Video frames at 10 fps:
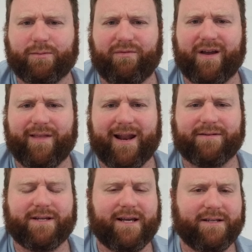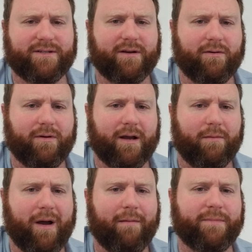We found that out today. So
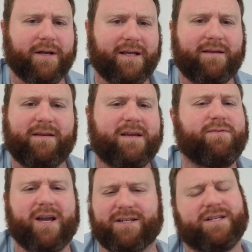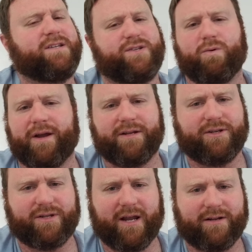I'm going to give you guys an easy way to
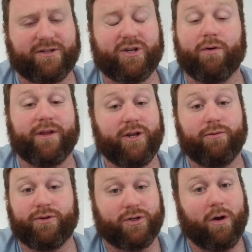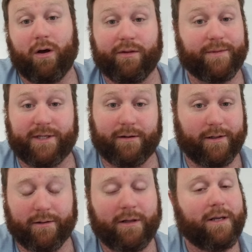just kind of show that you saw the
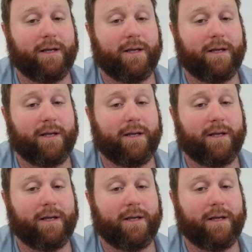material.